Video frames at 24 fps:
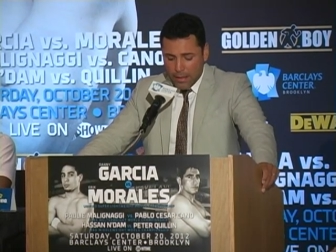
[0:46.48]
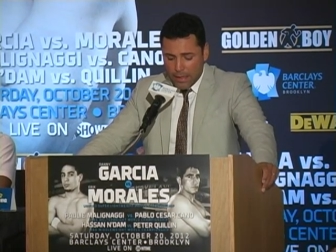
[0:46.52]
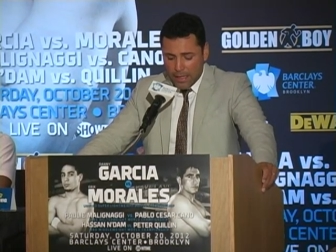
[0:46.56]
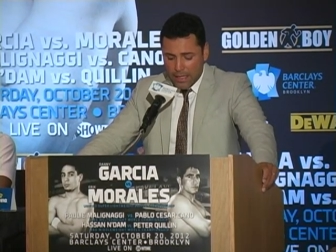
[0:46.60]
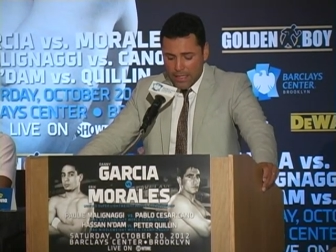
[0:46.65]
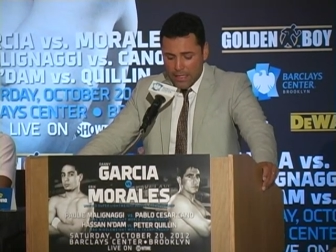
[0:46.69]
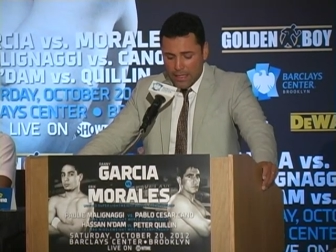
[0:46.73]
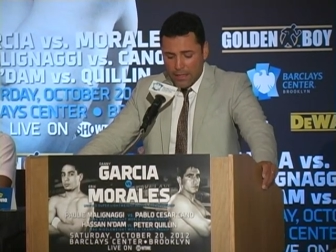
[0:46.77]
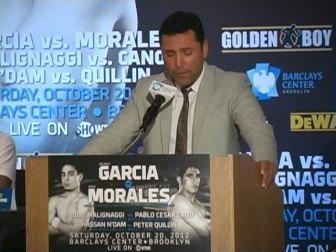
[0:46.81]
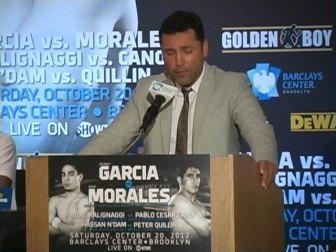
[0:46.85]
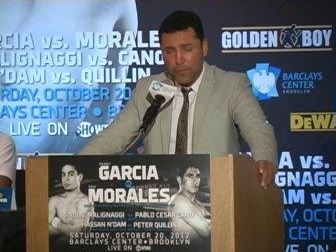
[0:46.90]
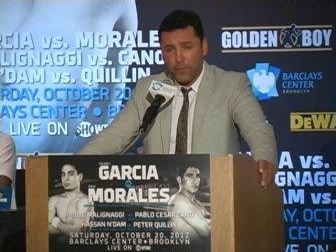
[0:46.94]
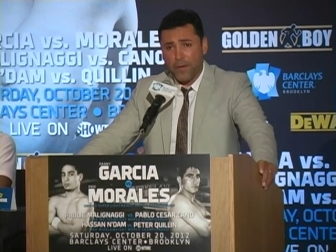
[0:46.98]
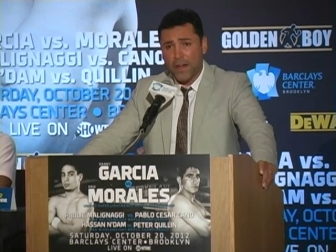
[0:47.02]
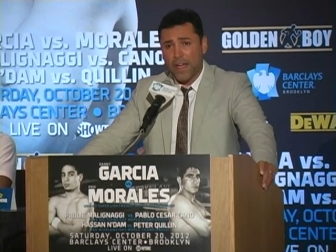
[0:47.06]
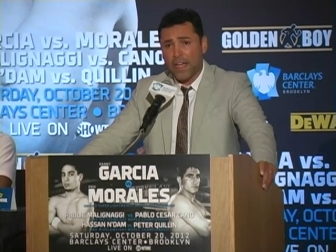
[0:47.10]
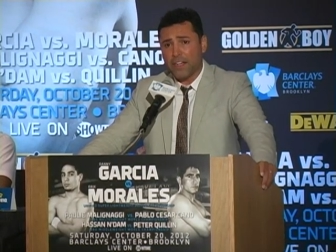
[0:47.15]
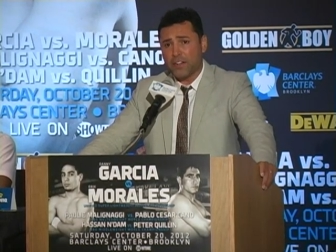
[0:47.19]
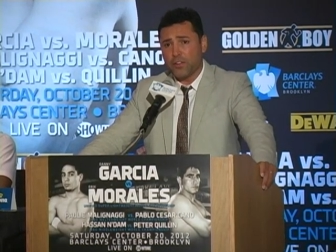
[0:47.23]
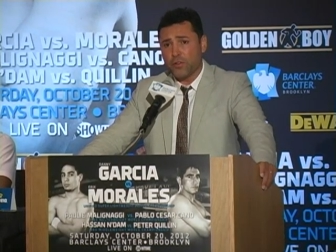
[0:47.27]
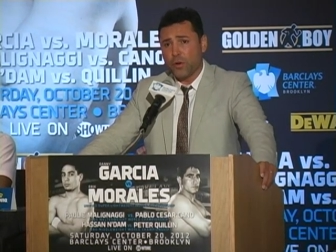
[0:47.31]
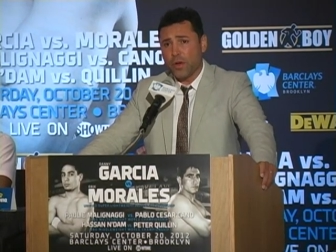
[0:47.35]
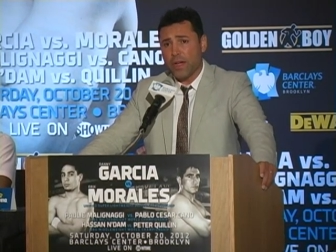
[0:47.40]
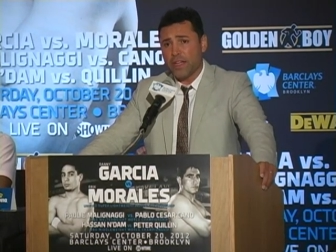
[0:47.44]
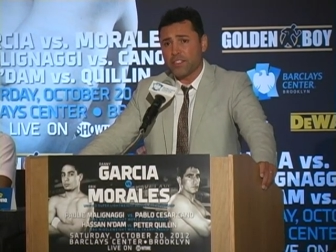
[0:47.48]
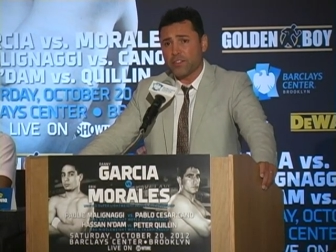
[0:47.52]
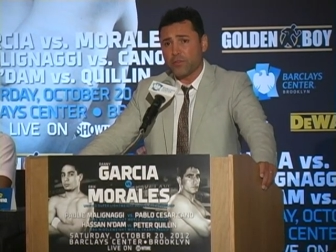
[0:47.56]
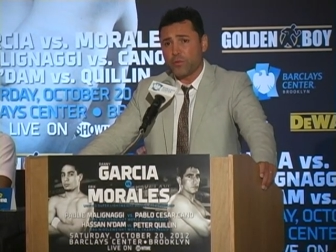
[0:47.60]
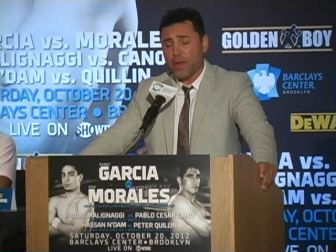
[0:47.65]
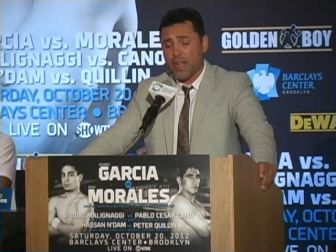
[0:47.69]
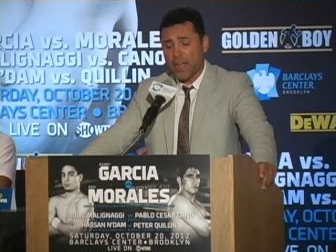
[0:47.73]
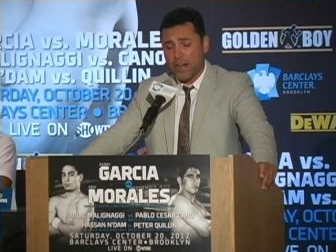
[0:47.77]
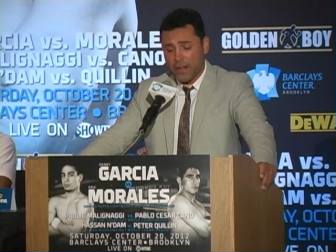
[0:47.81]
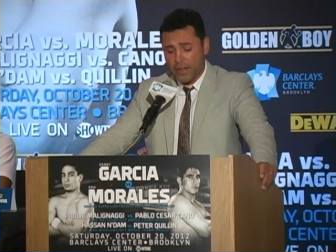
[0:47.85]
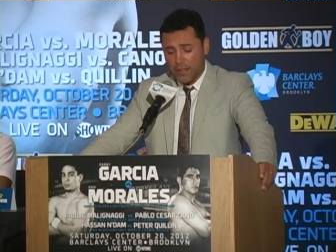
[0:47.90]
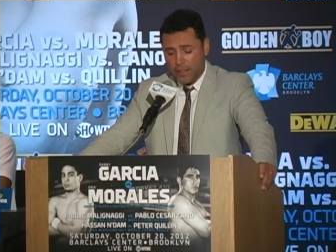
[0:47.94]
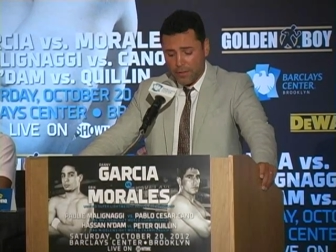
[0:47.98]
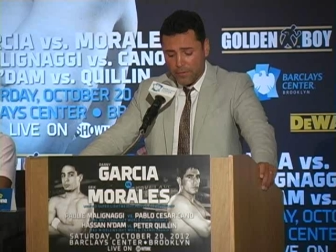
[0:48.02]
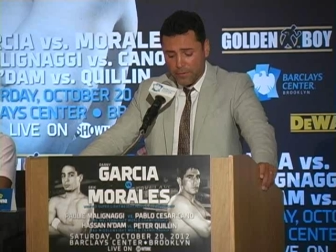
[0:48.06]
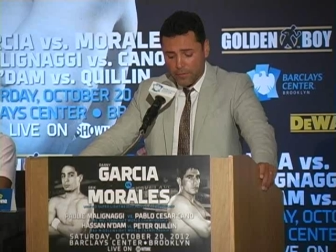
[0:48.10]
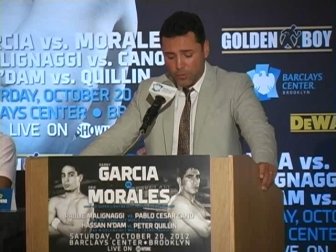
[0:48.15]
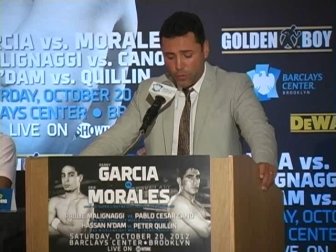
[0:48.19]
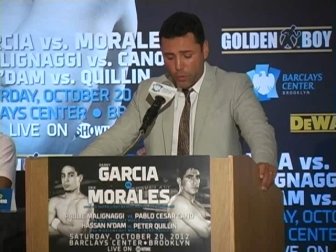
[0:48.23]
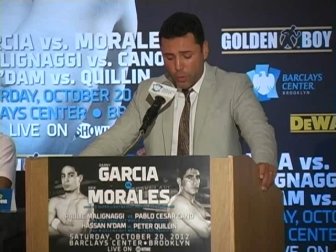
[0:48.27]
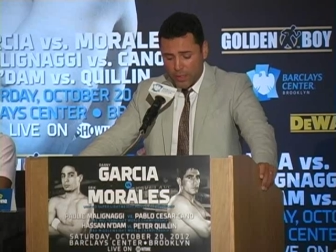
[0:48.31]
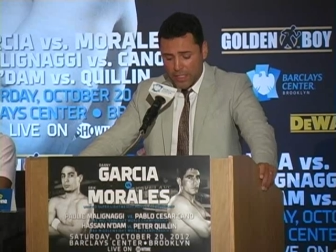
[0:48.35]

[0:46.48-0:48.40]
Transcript: a young fighter who has a record of